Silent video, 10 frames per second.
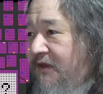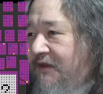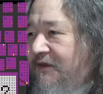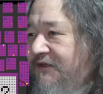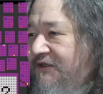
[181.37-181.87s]

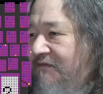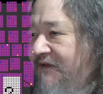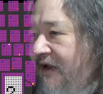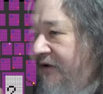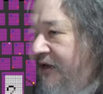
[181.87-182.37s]
This stuff
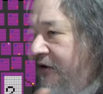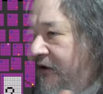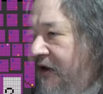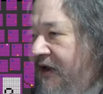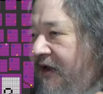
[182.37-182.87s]
down
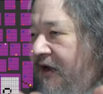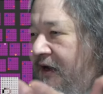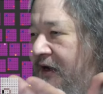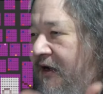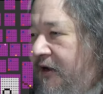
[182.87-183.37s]
here, uh,
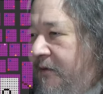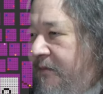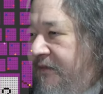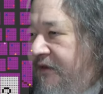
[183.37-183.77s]
um,